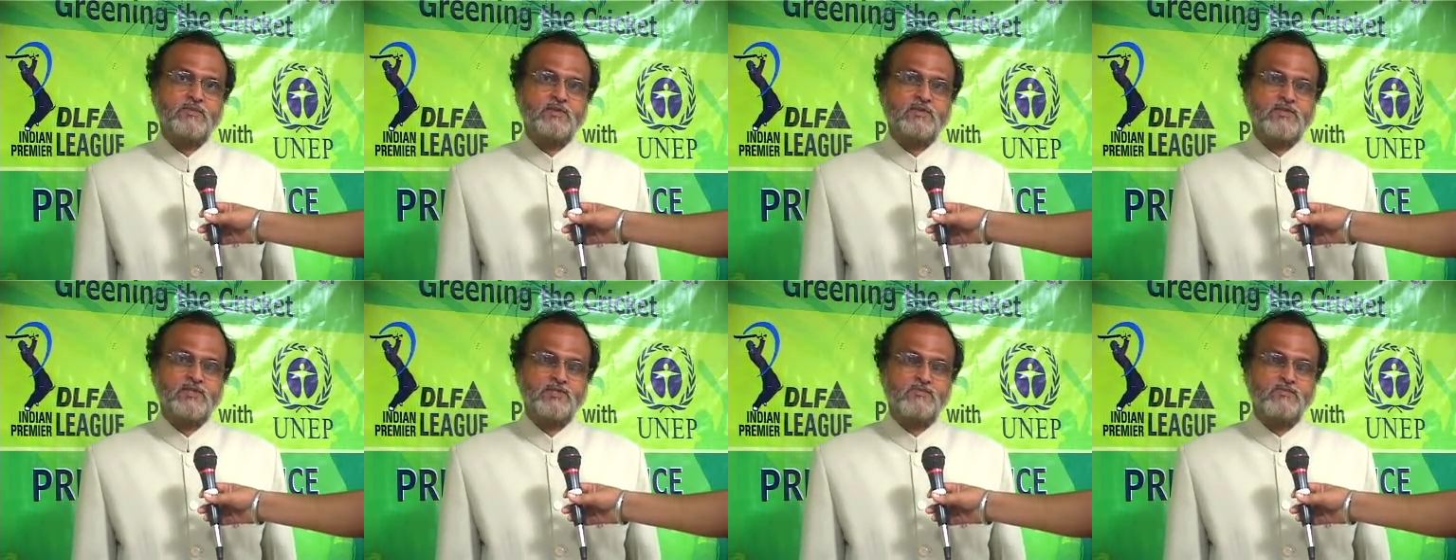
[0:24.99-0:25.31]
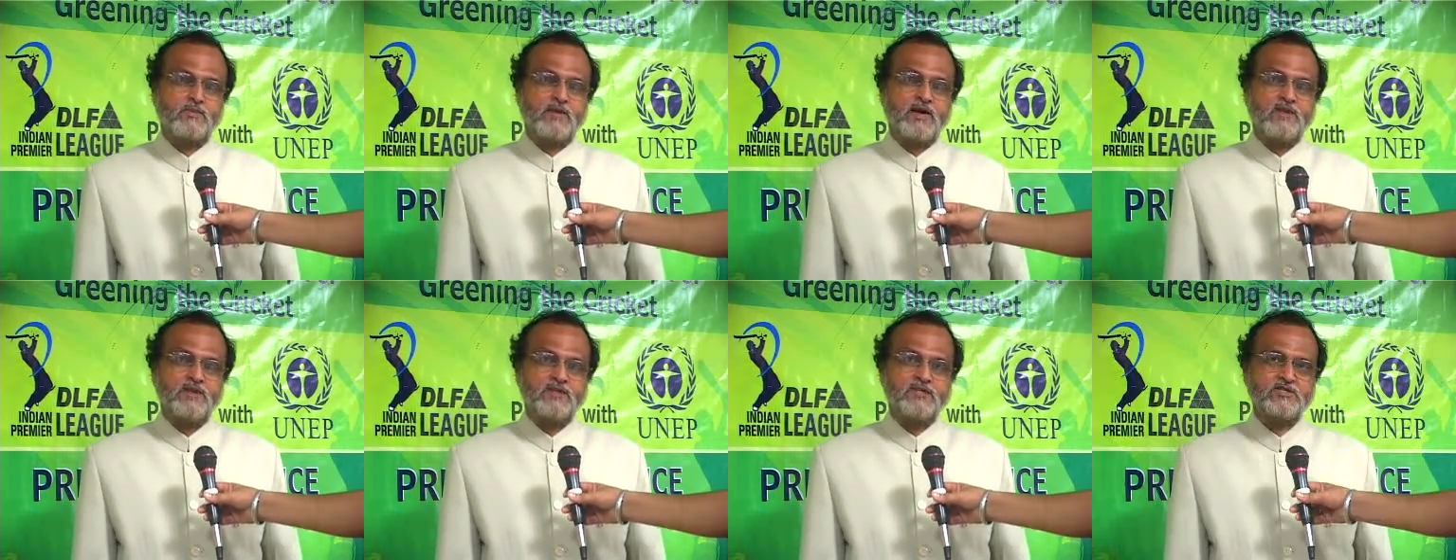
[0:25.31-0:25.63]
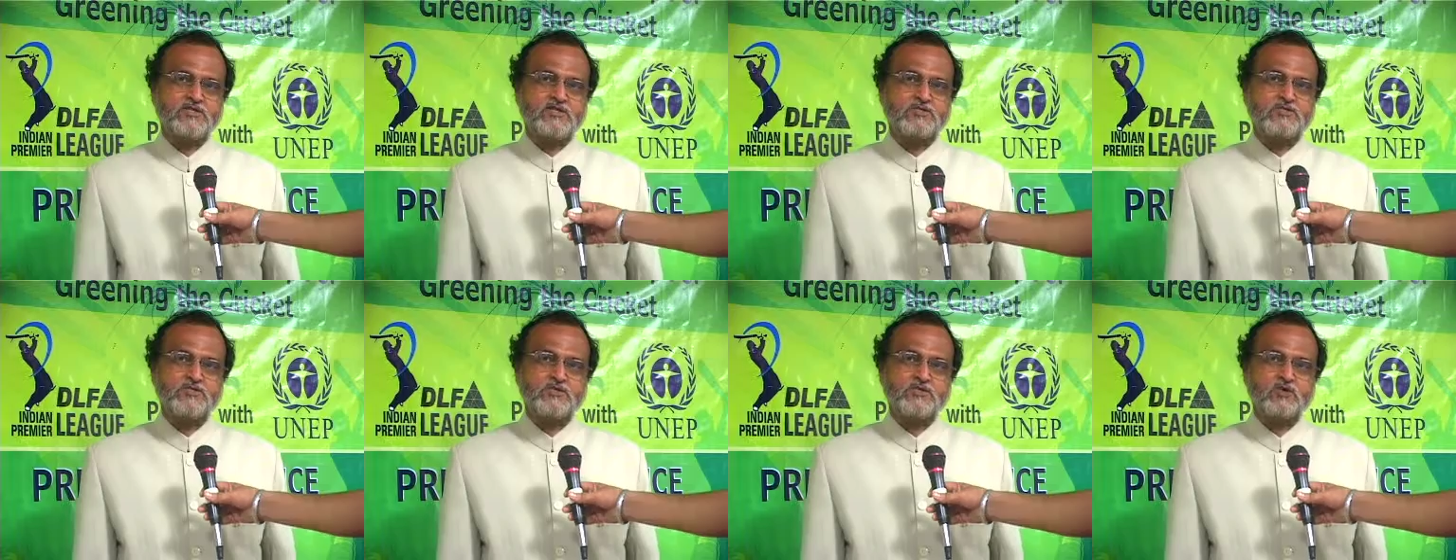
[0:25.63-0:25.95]
This
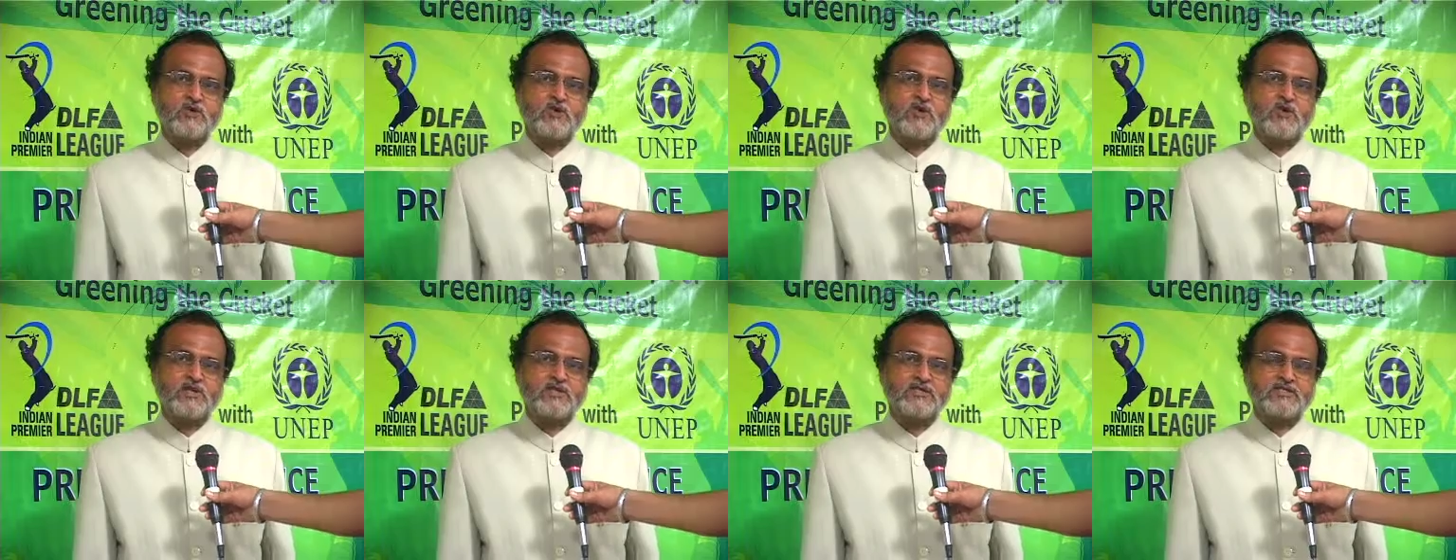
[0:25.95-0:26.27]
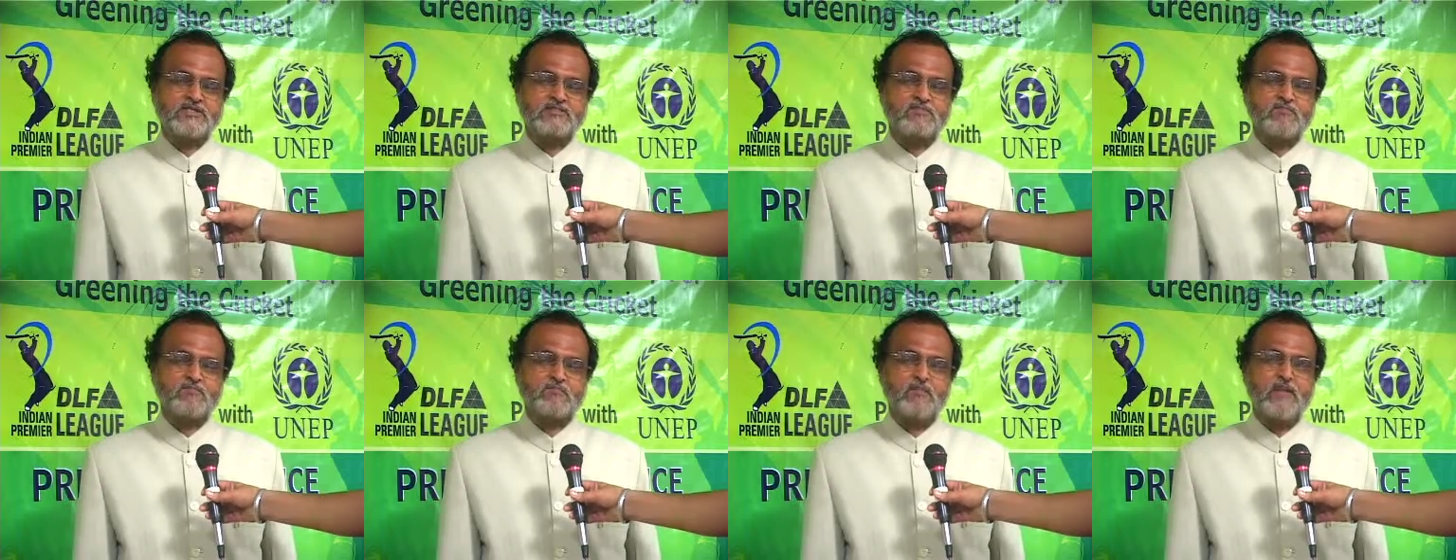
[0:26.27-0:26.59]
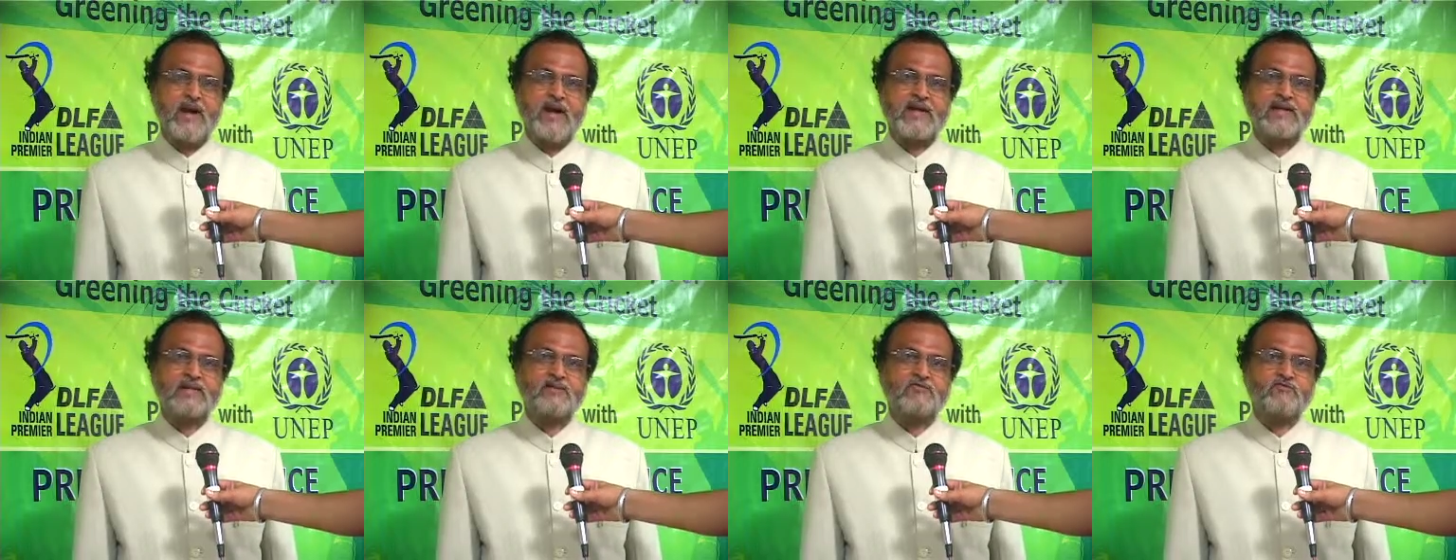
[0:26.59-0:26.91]
partnership is called as a
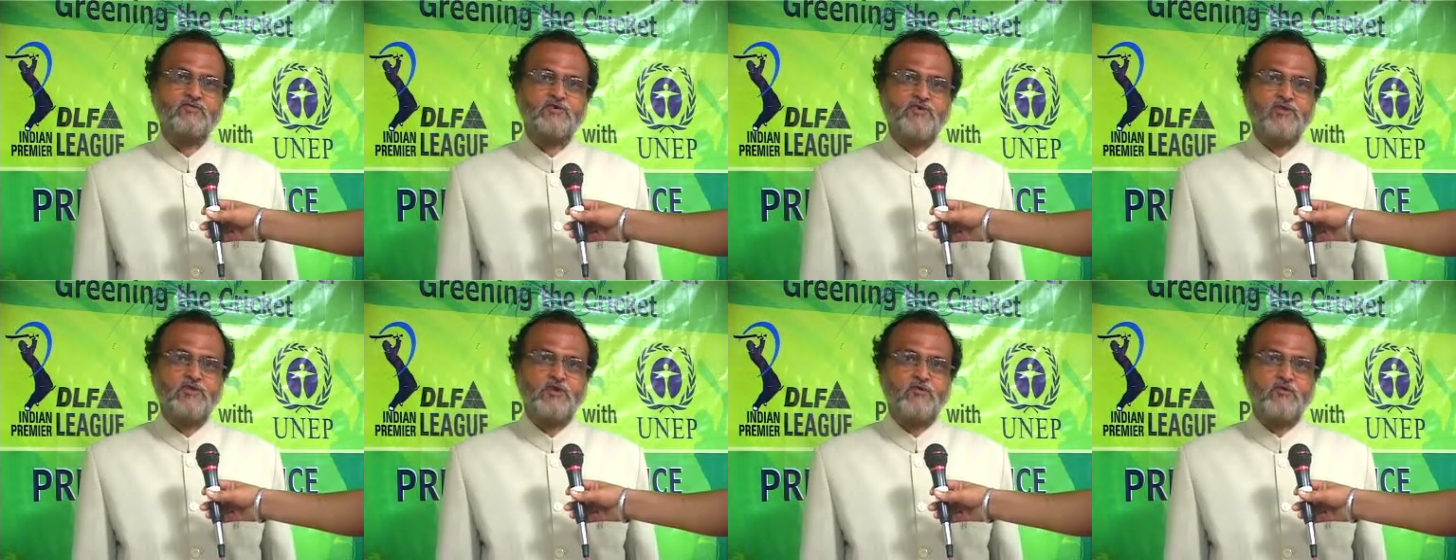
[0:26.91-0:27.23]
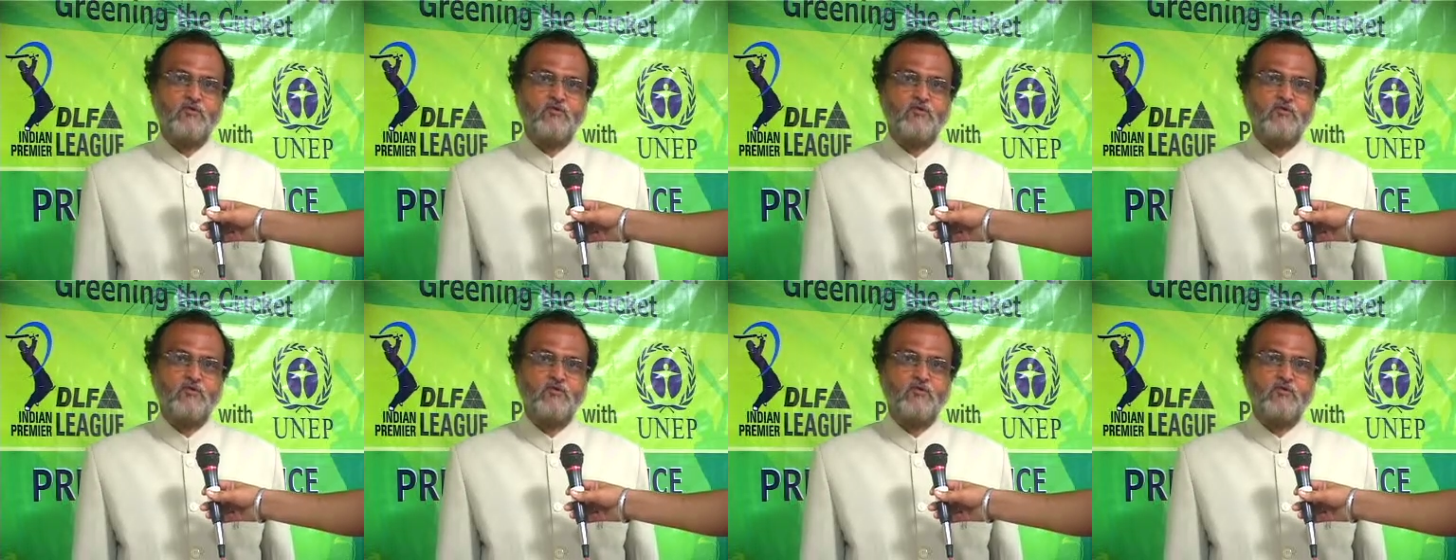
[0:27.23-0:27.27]
batting for the